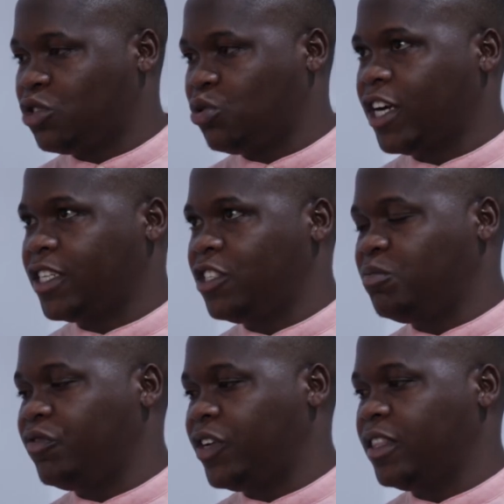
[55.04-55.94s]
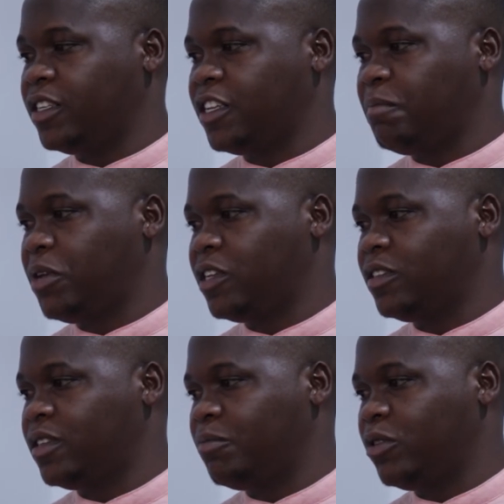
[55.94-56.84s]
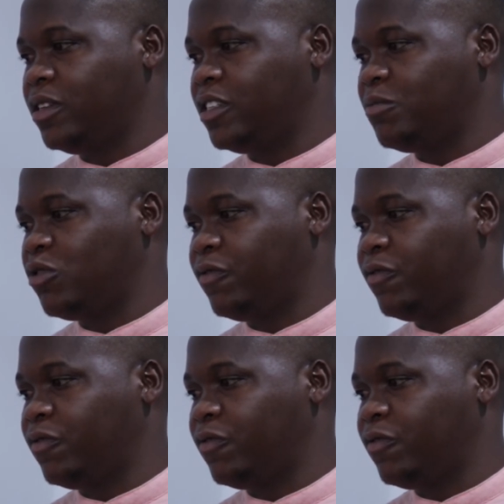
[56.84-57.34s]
tracked and moving at the same pace in terms of